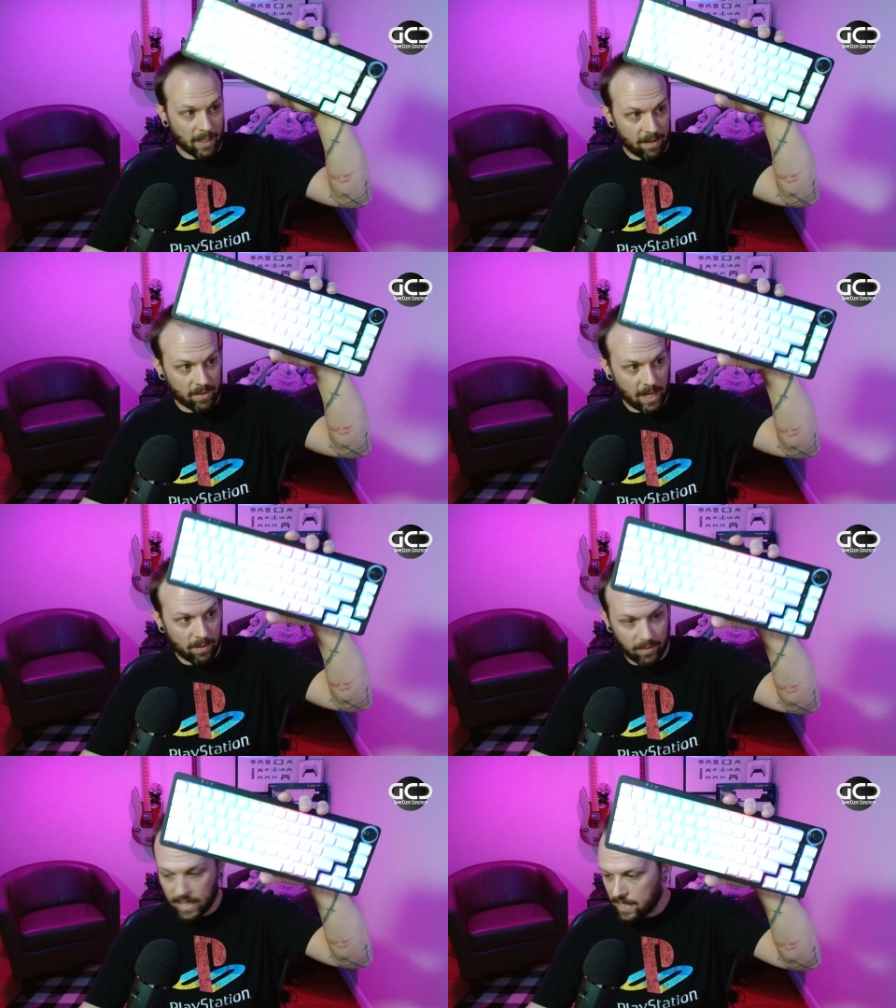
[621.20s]
I've got it
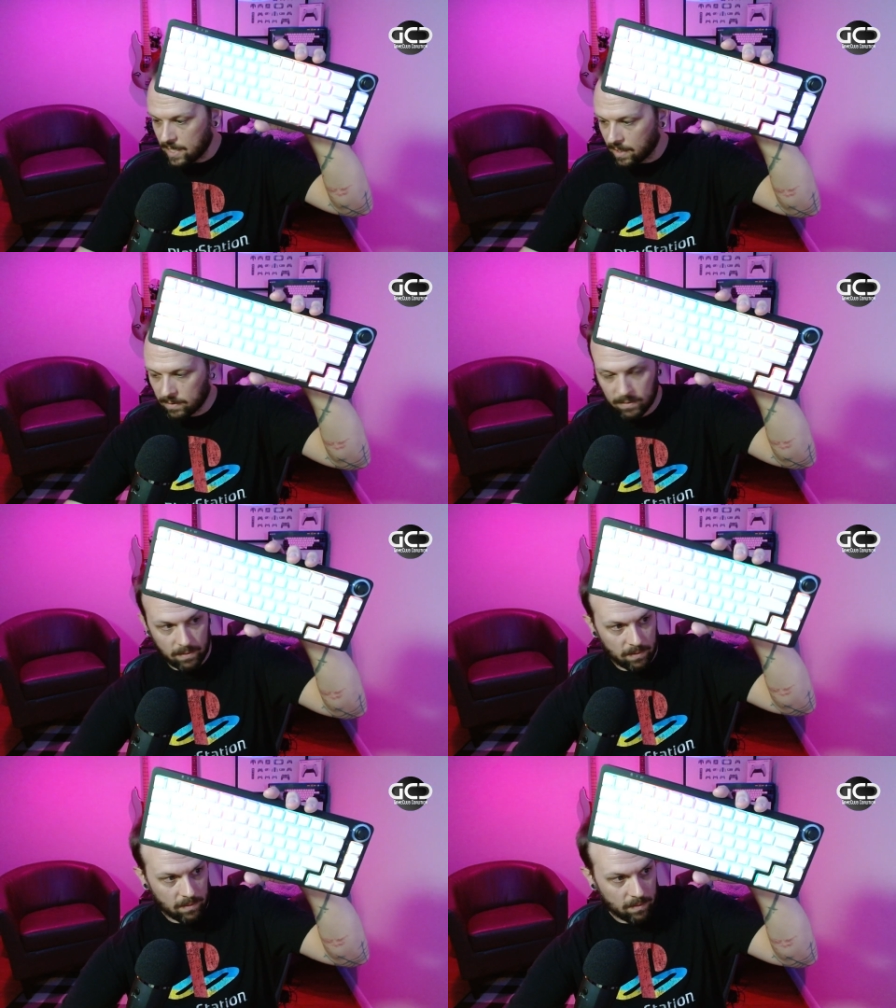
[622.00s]
right here.
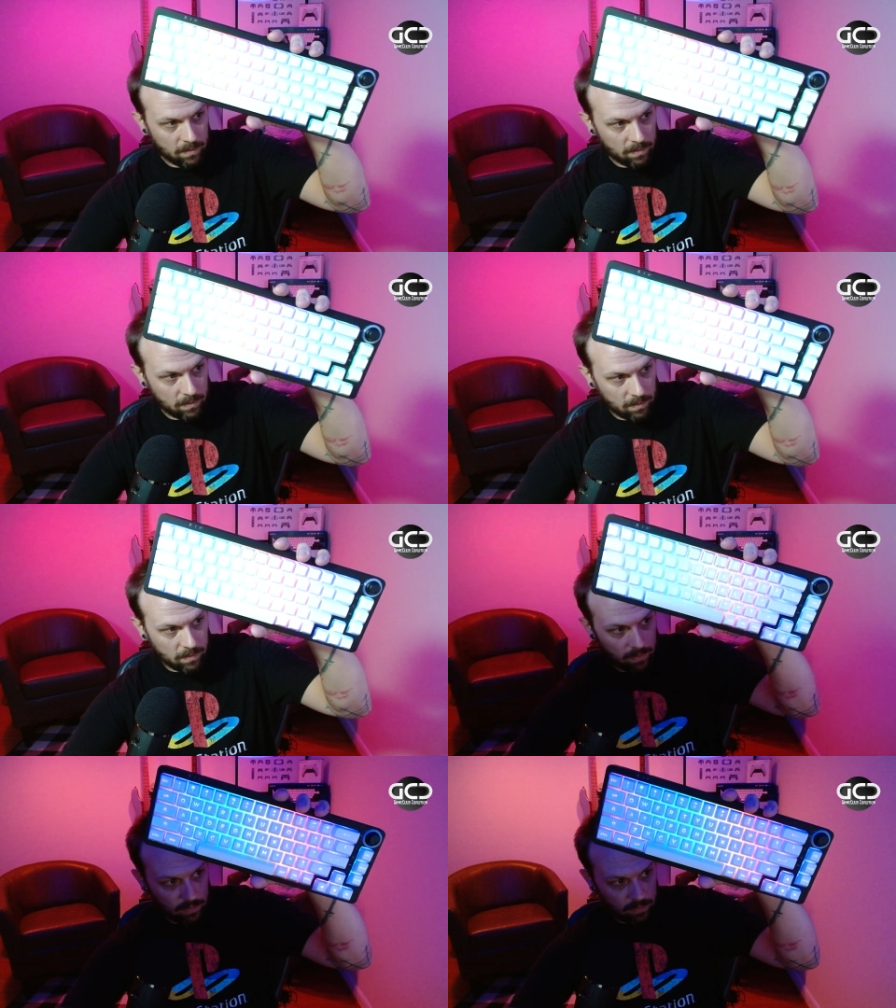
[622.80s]

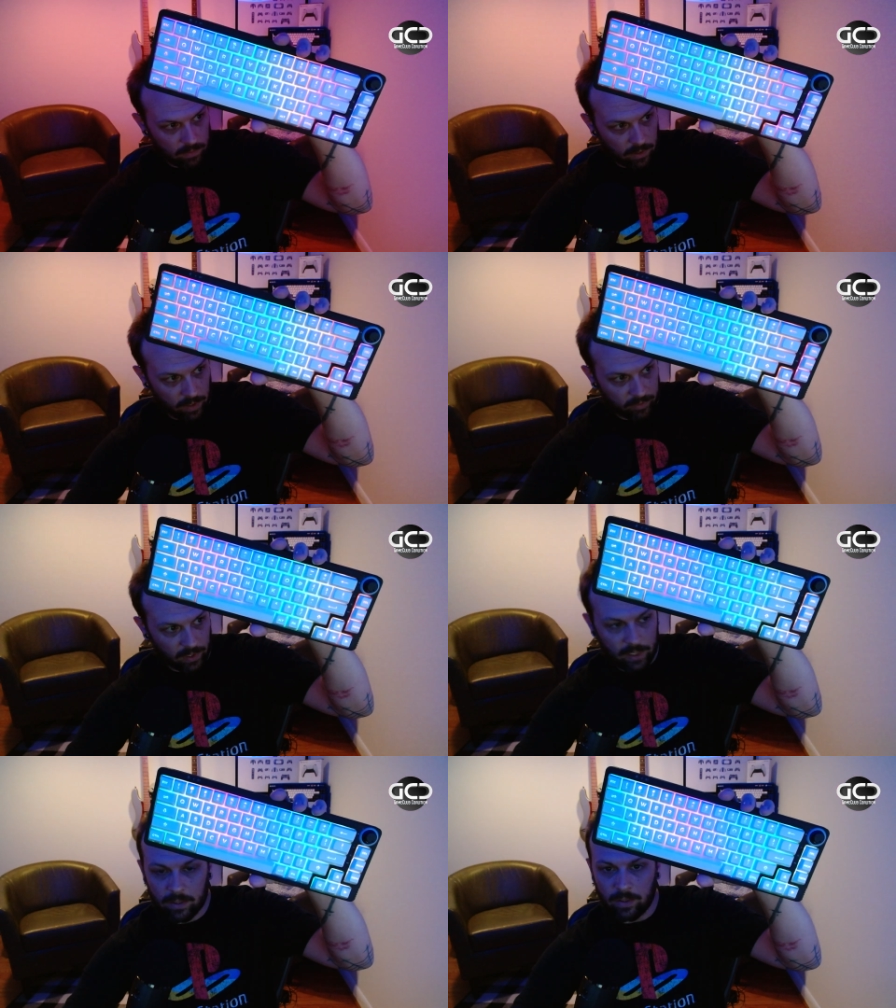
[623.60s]
Let's turn off the
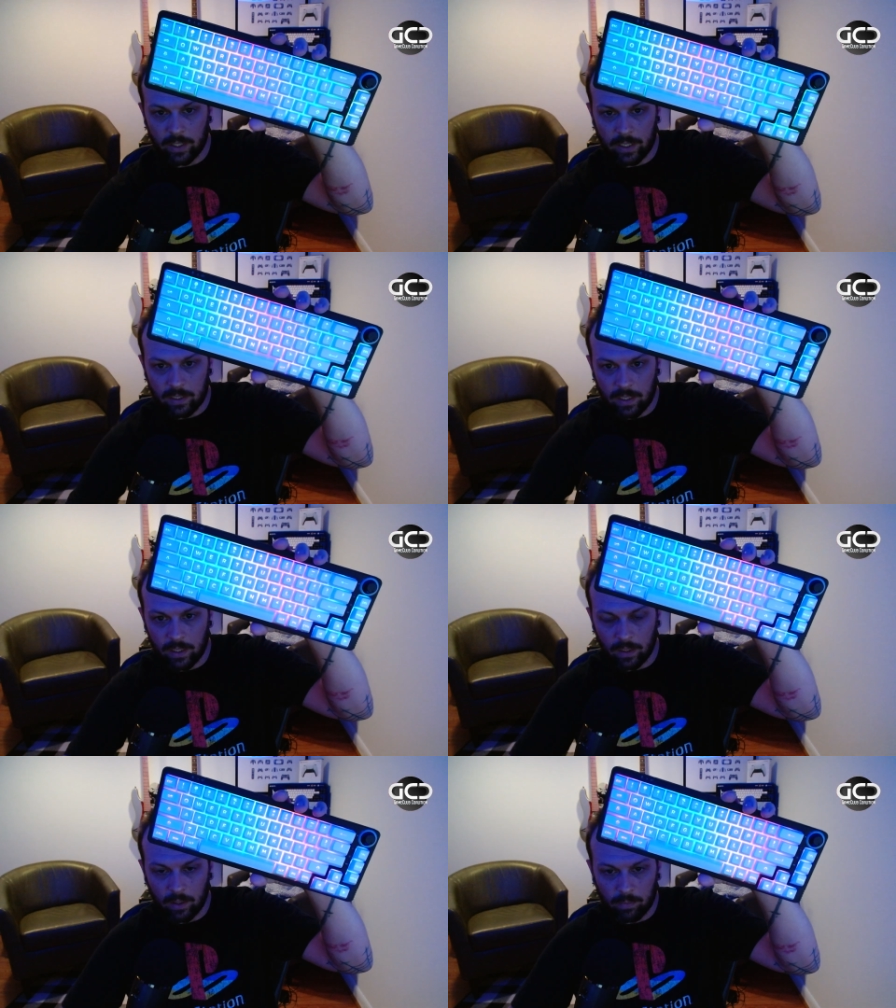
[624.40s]
light so you can see it
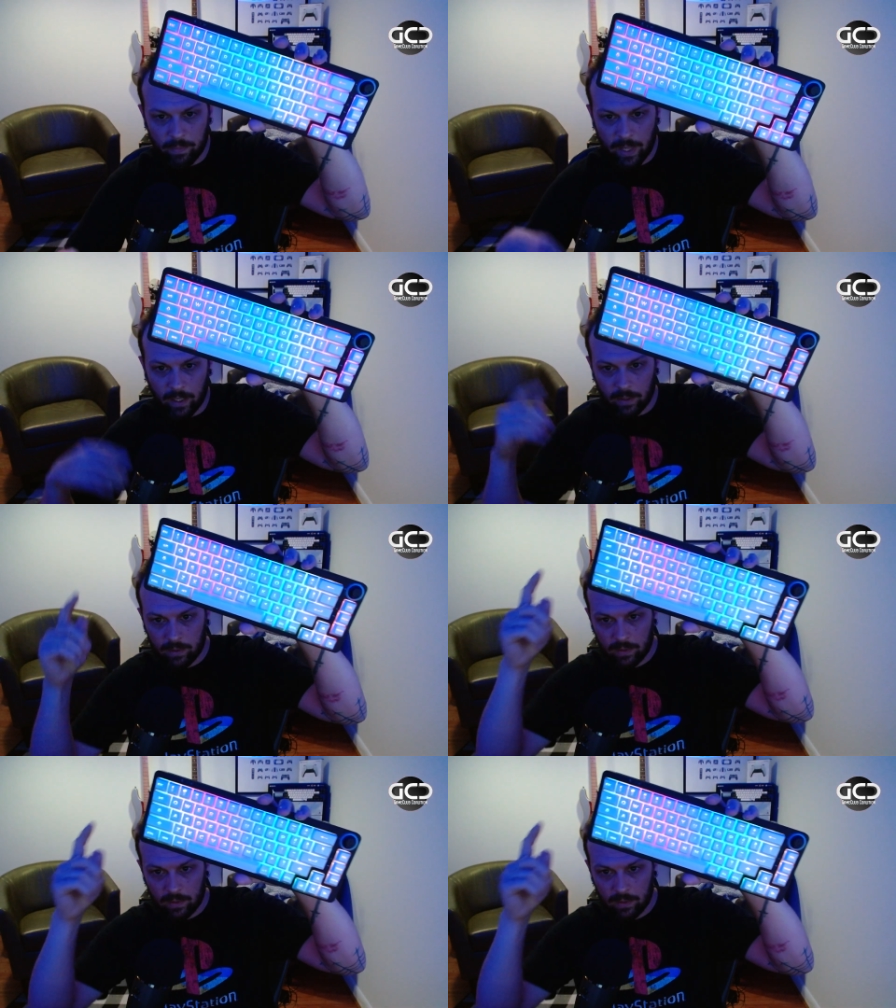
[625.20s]
a little bit better.